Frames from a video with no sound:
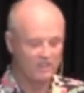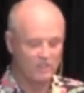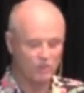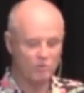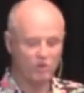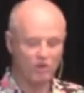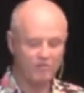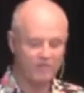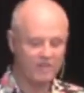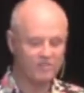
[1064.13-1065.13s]
As we put our
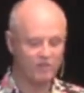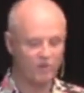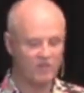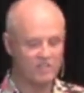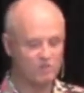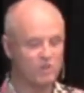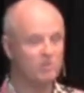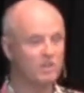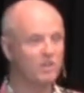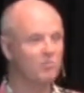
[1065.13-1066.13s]
faith in Christ, we
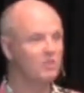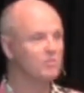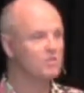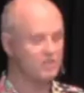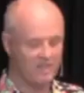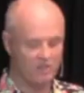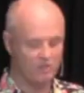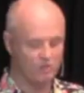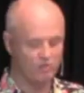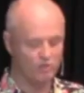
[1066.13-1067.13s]
become members of that
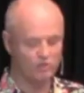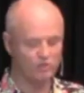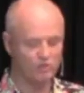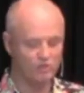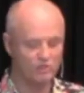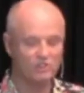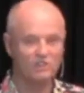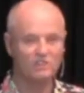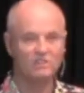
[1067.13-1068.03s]
universal church